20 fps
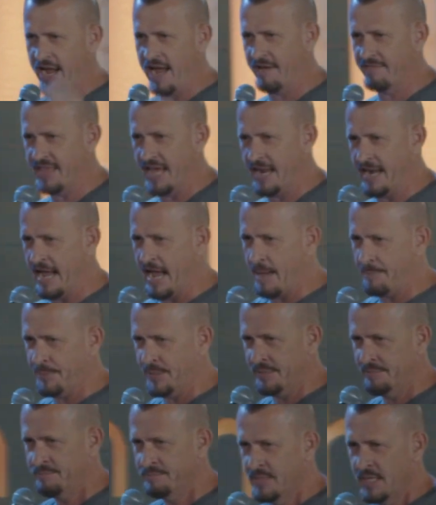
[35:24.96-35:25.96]
have that
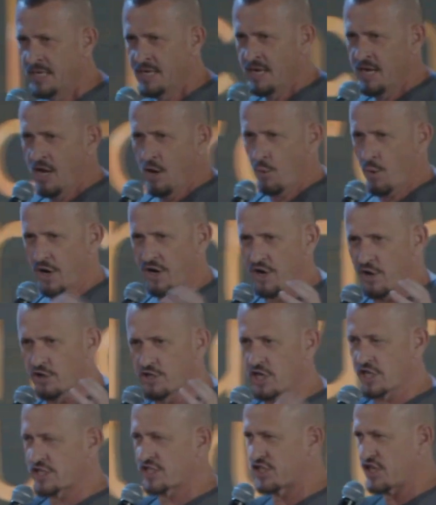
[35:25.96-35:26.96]
happen? where you're
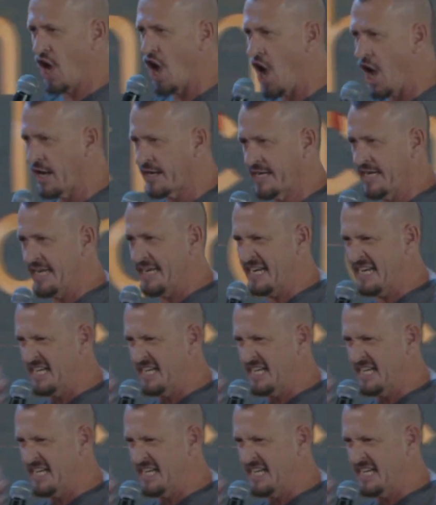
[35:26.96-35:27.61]
just talking